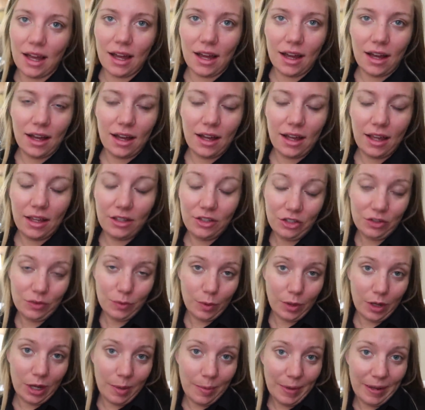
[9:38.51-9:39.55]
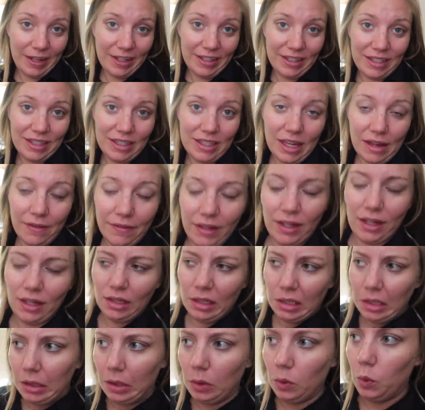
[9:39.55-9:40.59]
I just woke up, it is
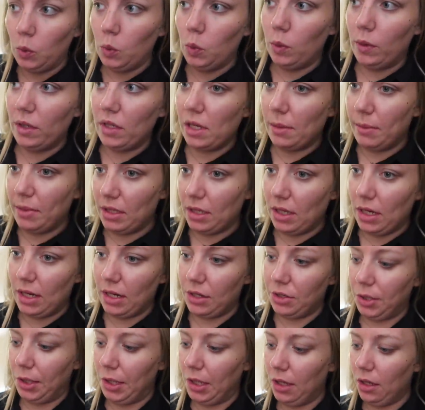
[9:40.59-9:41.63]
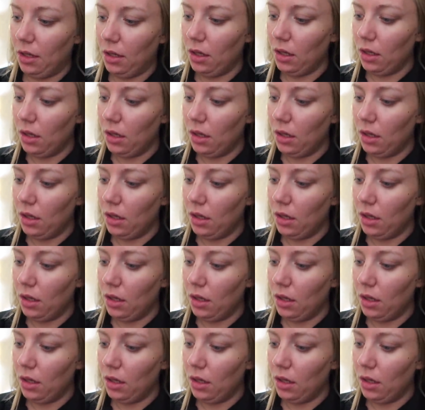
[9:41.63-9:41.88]
7, ooh, what time is it actually?